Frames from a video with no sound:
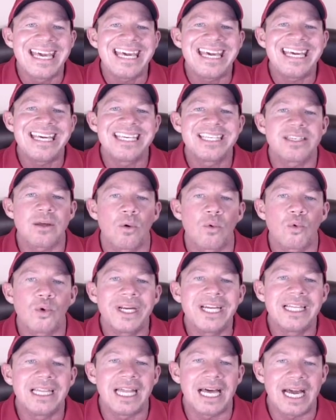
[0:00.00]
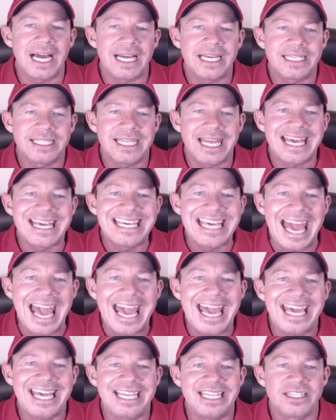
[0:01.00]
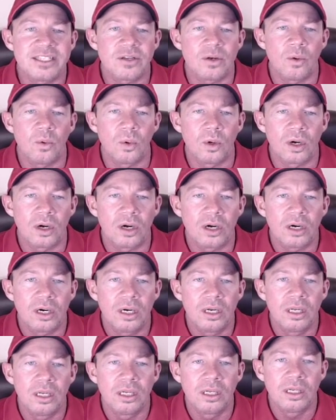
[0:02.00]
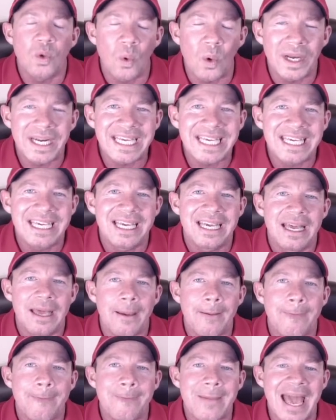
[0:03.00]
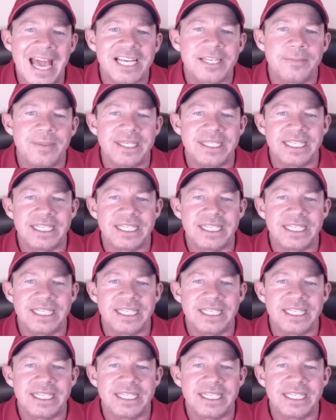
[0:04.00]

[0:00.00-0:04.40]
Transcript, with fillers: His realized gains were twenty X B